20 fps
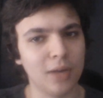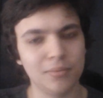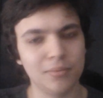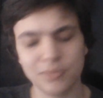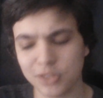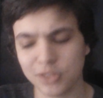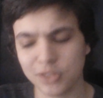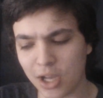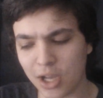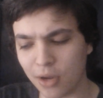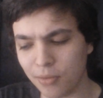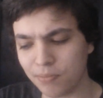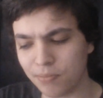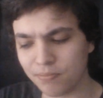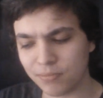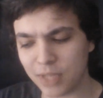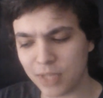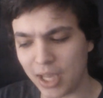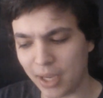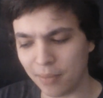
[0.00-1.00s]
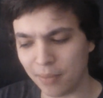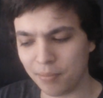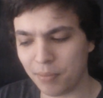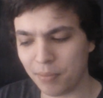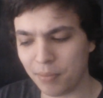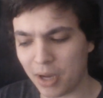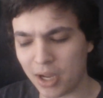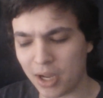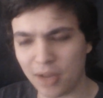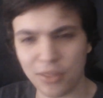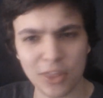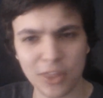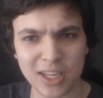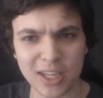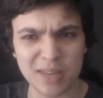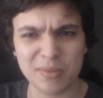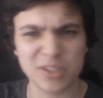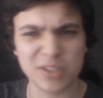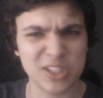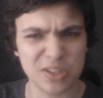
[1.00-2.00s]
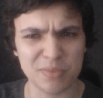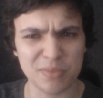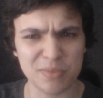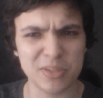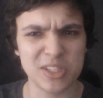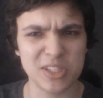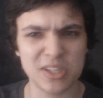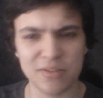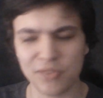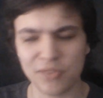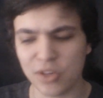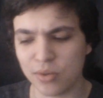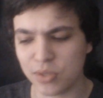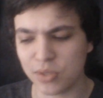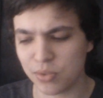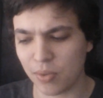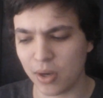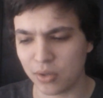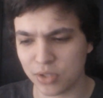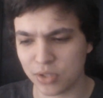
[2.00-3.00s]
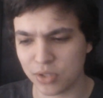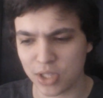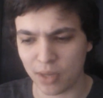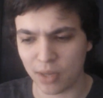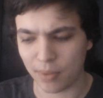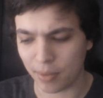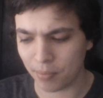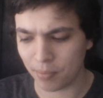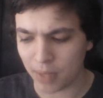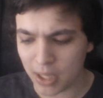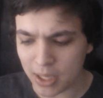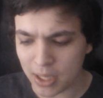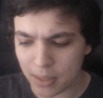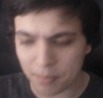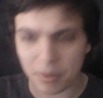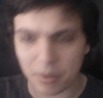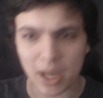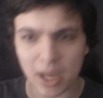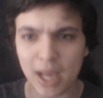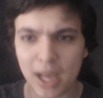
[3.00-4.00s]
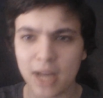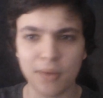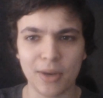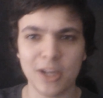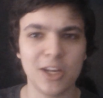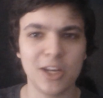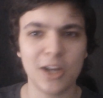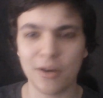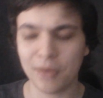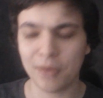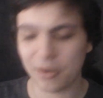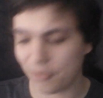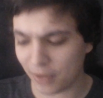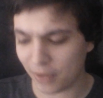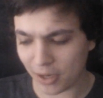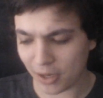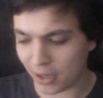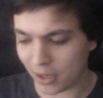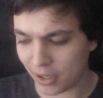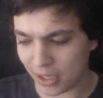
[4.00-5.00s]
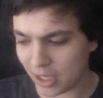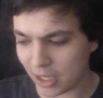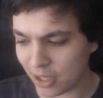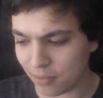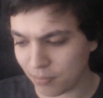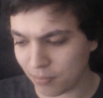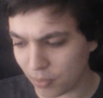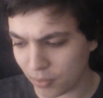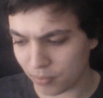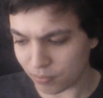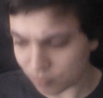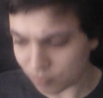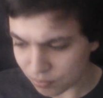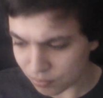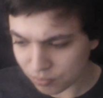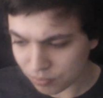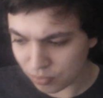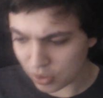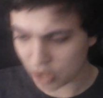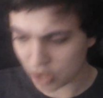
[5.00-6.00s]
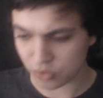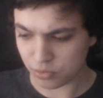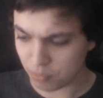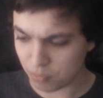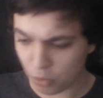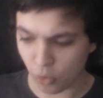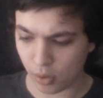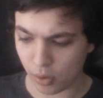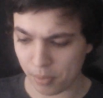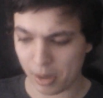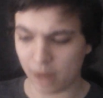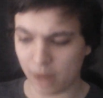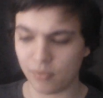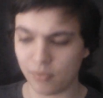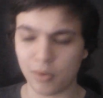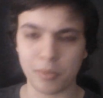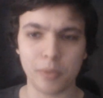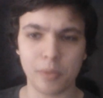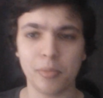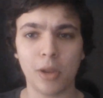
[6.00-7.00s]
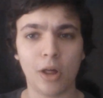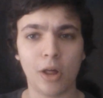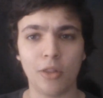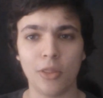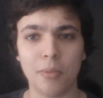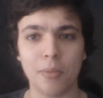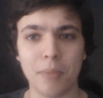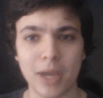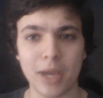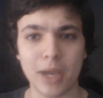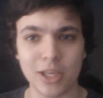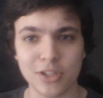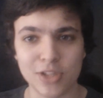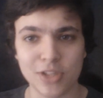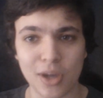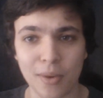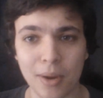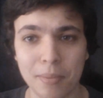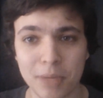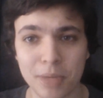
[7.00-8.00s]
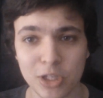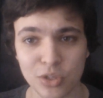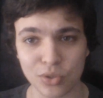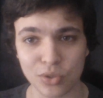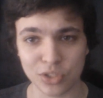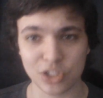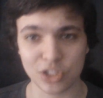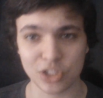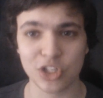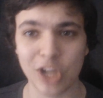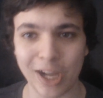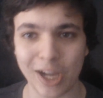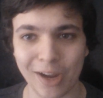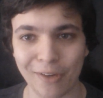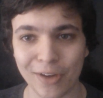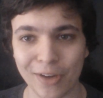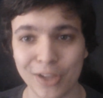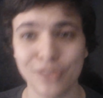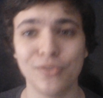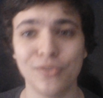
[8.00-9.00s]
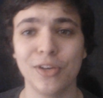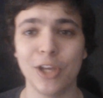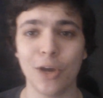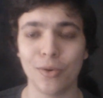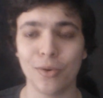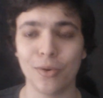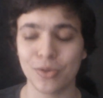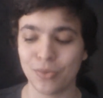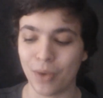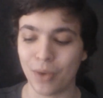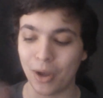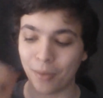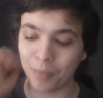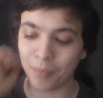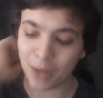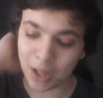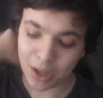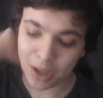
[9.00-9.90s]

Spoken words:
So yeah, but I think he was still missing a few as well. So but anyway, you know, if he knows more about Robert Plant than me, so be sure to check out his video as well.